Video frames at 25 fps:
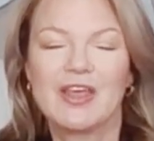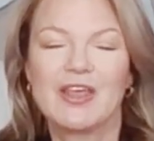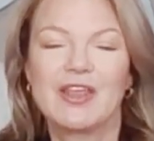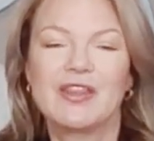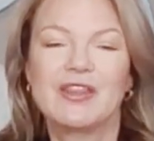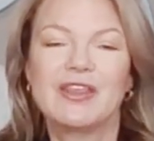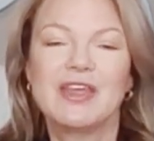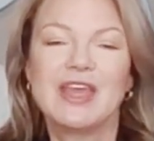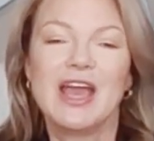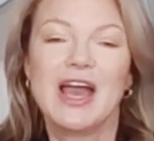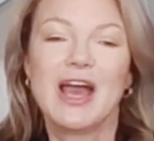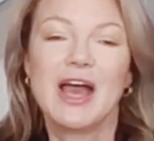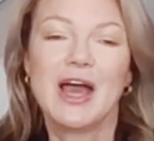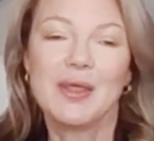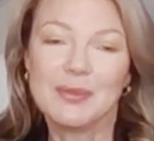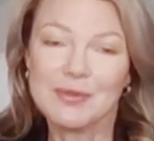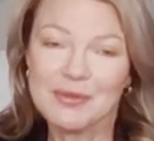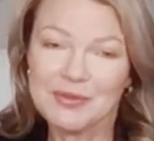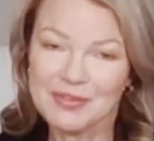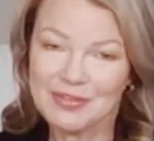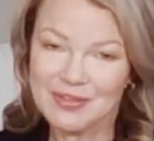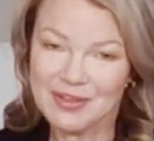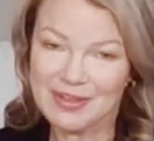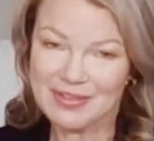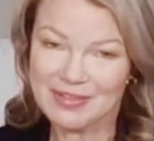The other
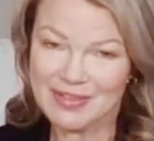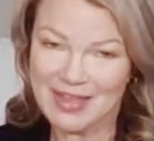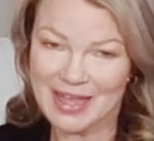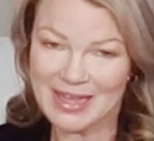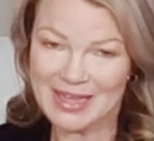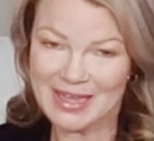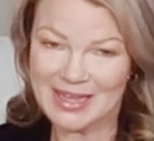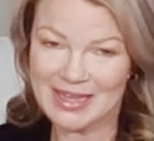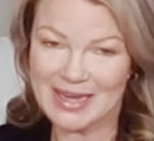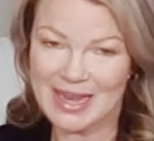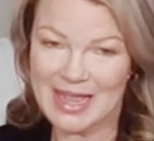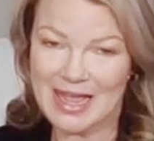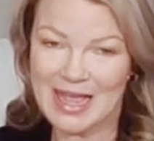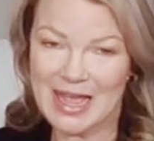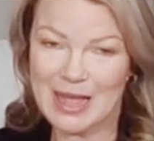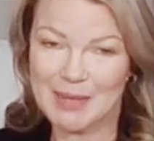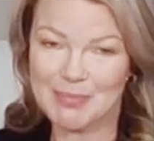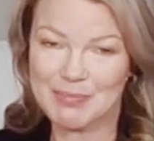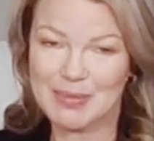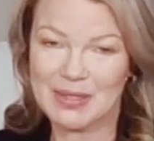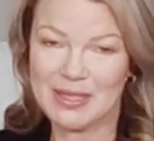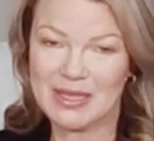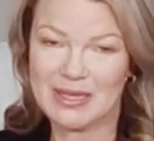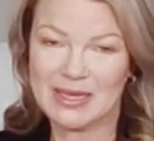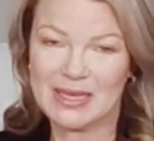thing that can
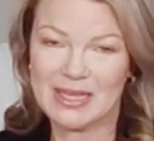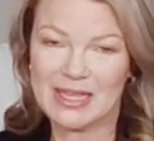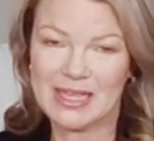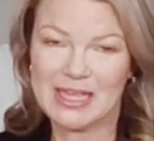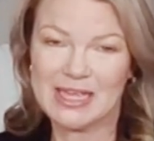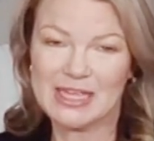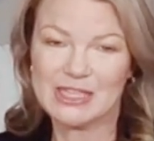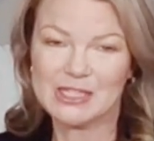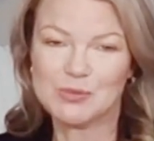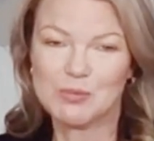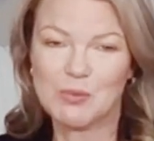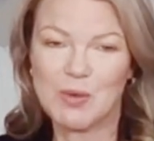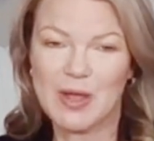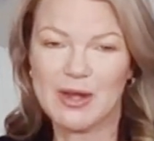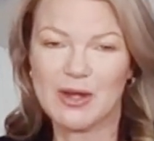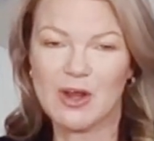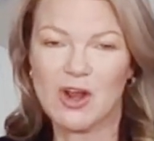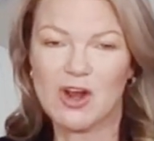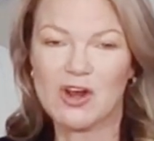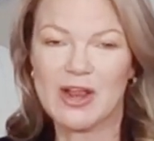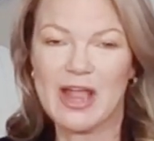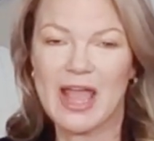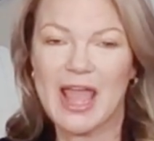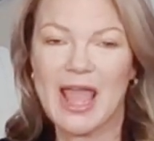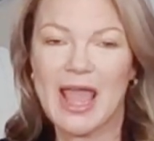happen is when
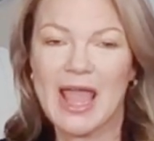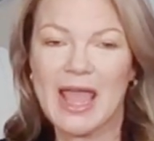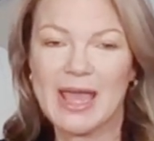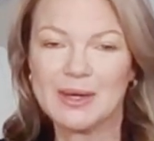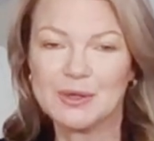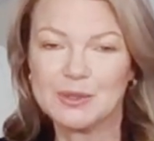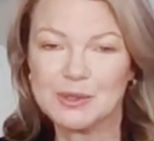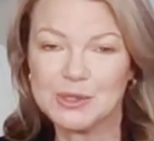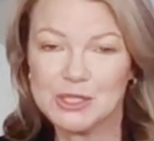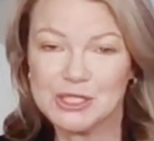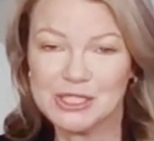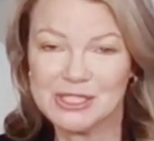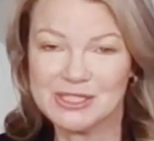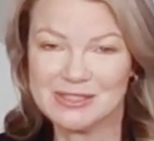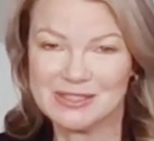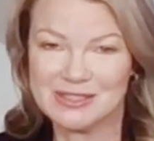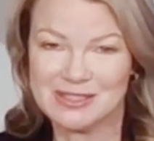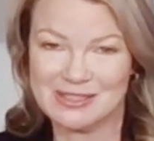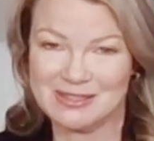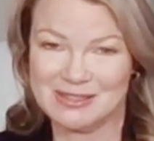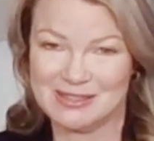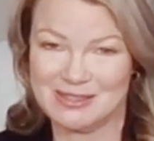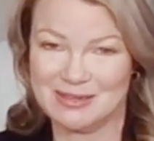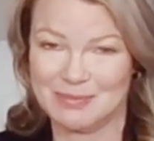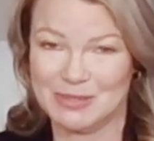our energy
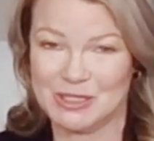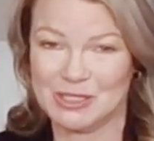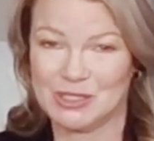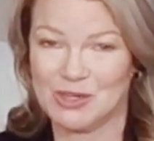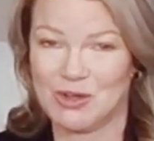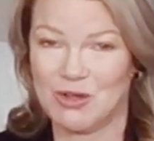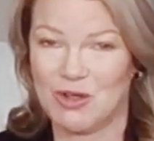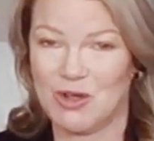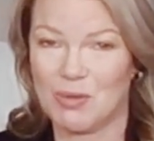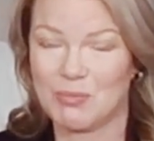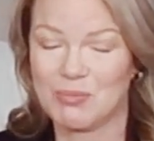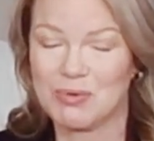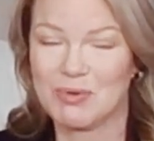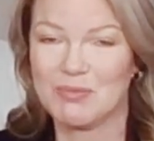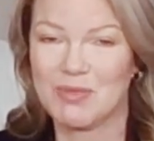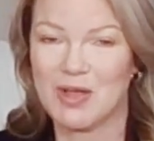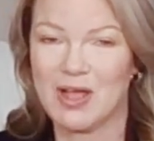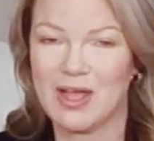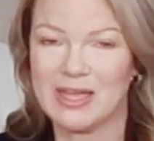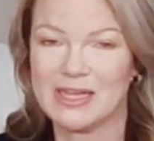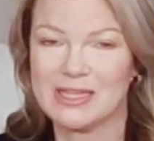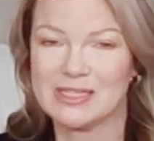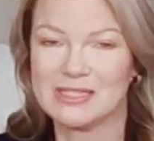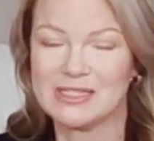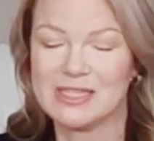system is
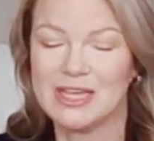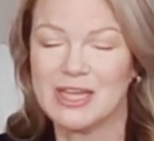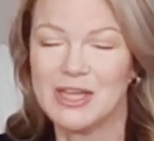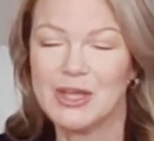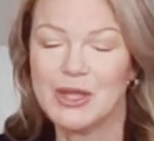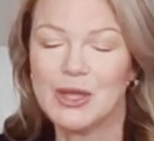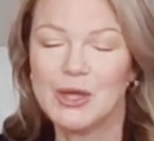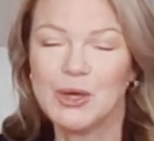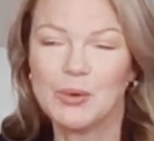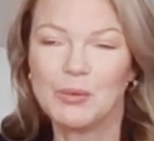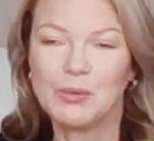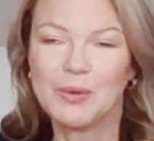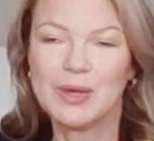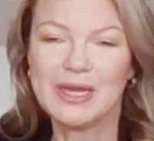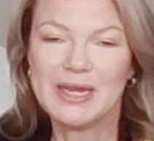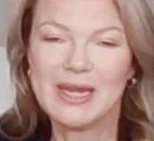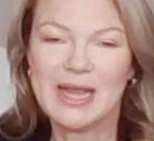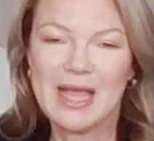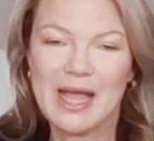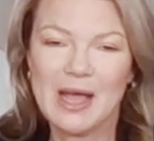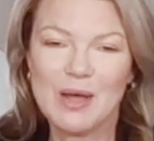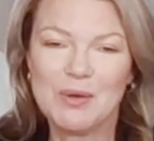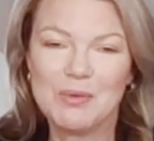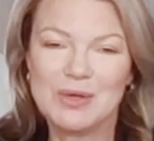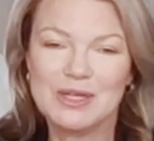compromised. We
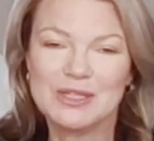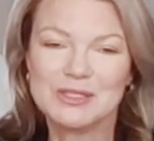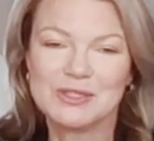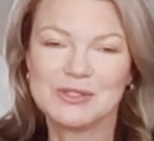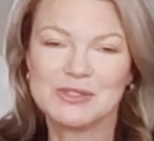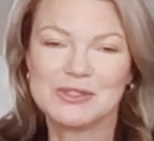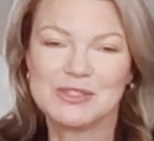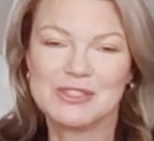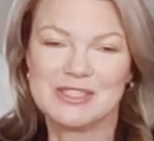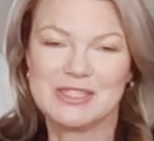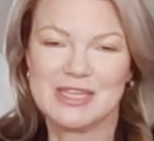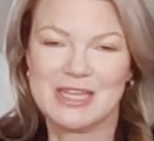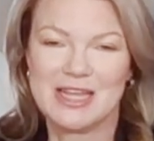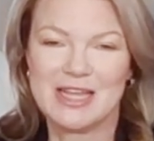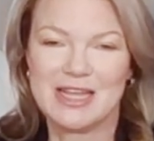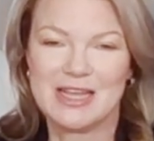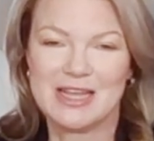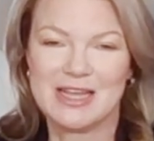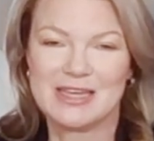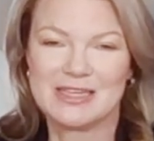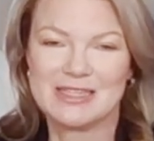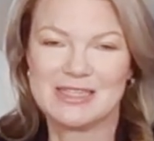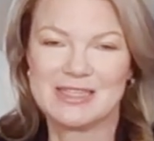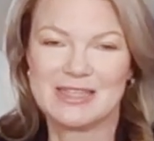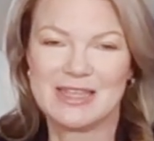now
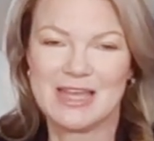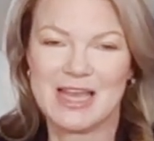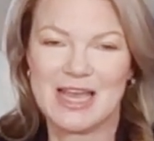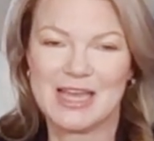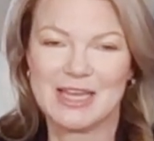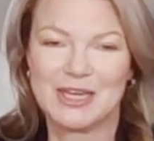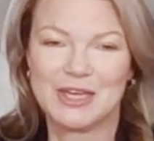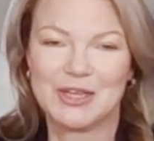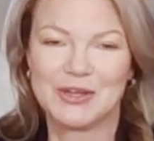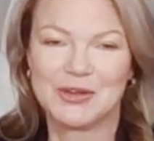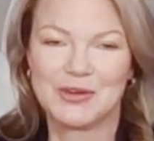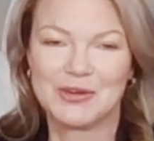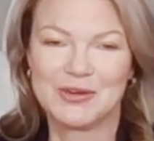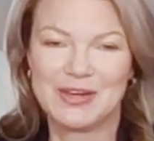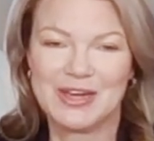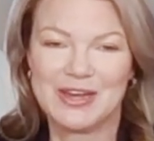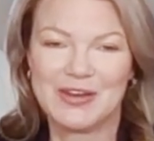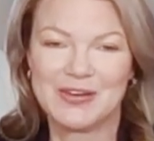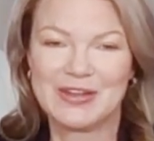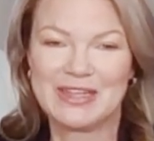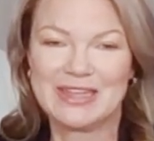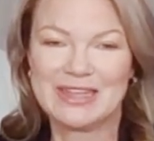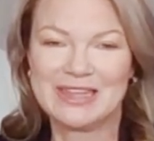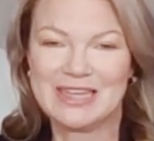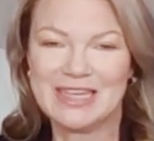understand that
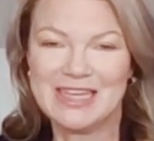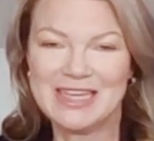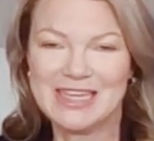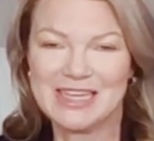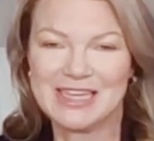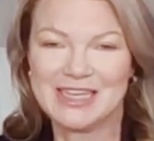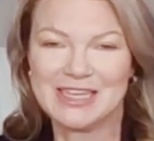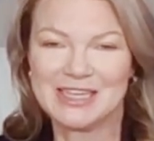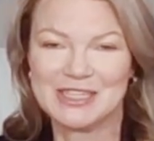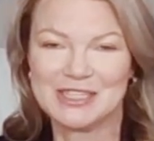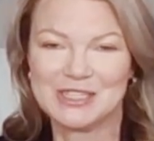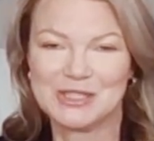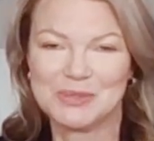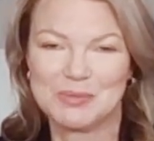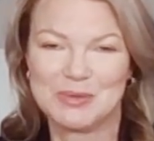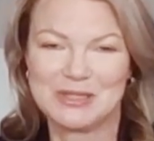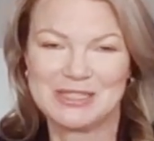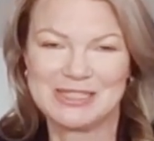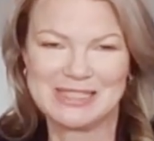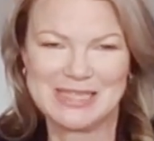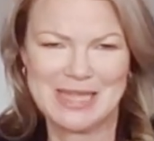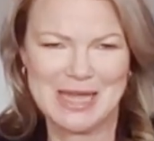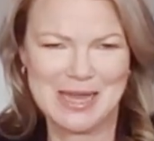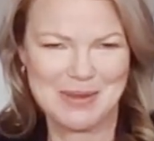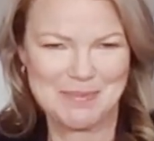urinary leakage, when
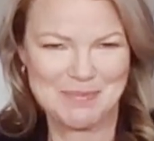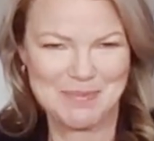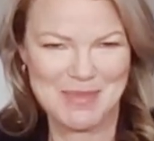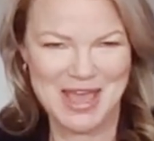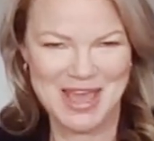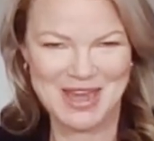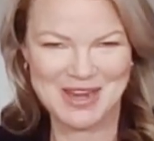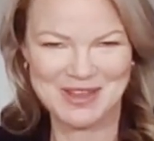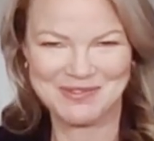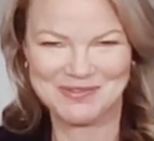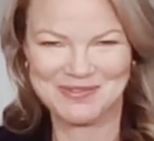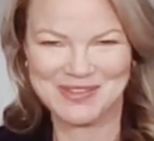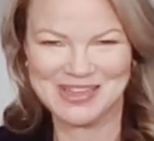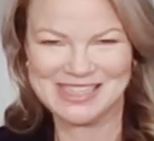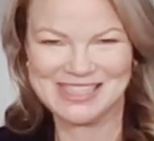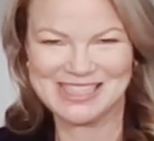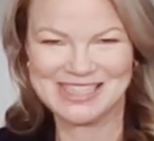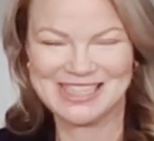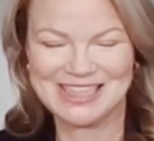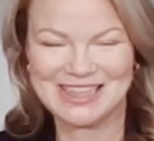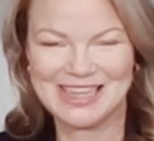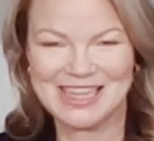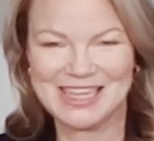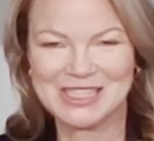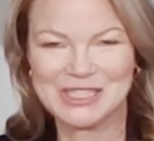it's kind of
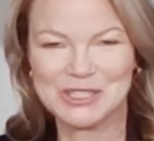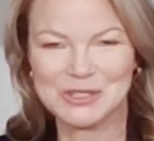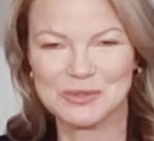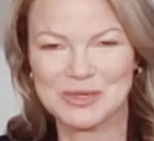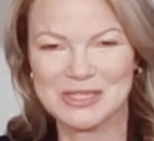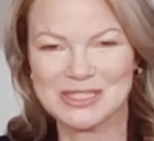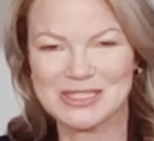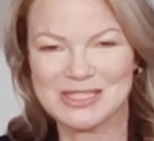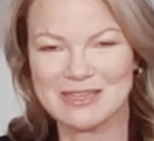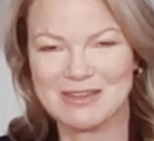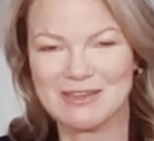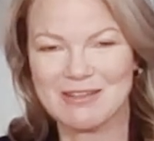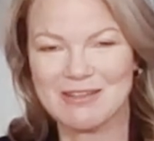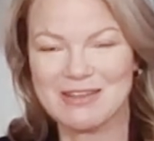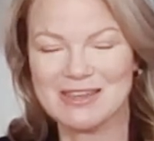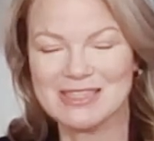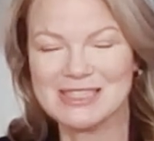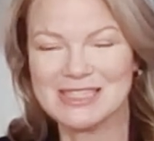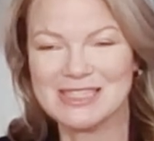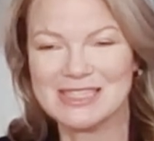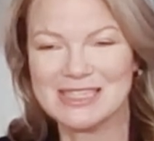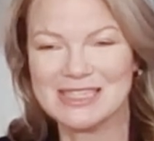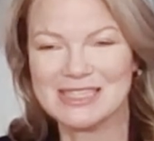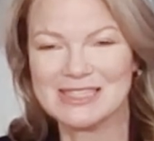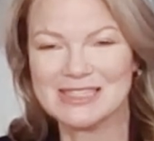manifesting like stress
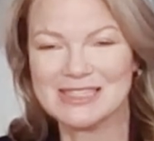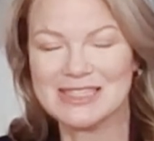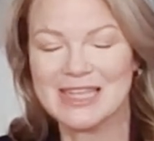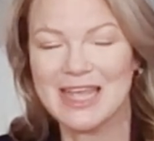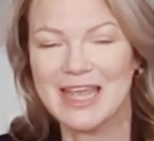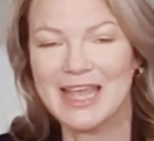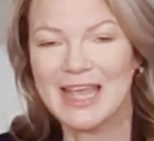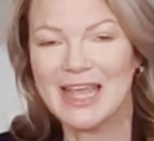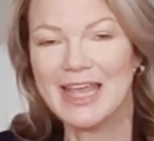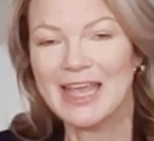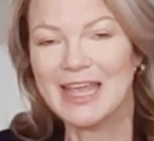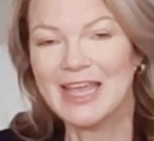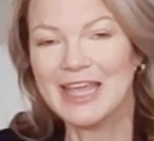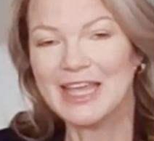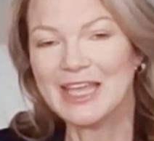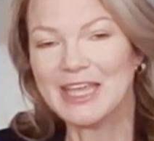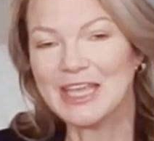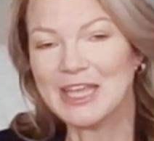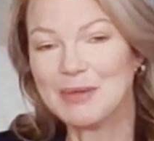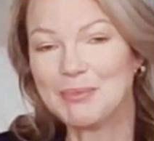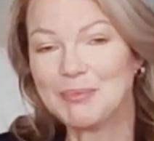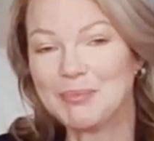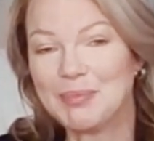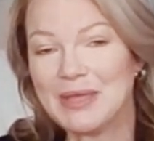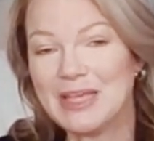incontinence,
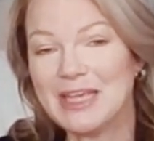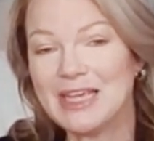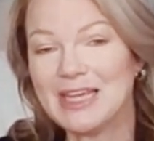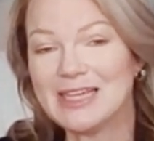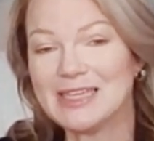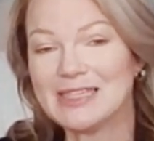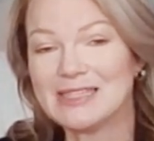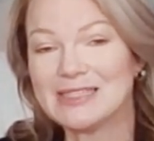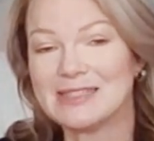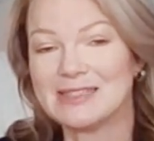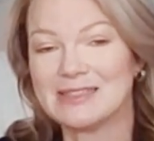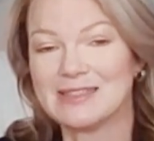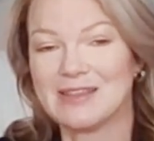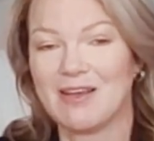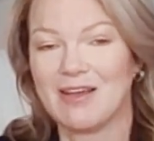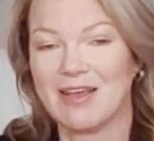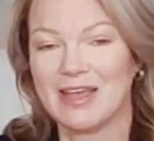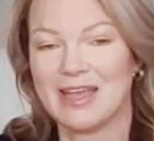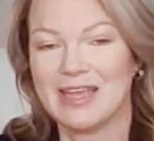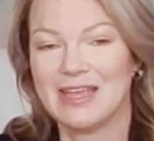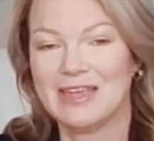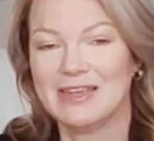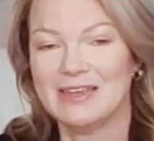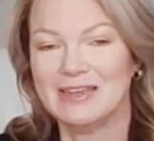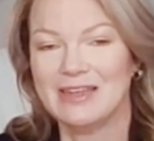can be a
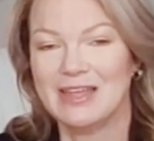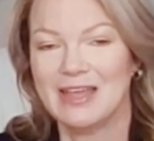sign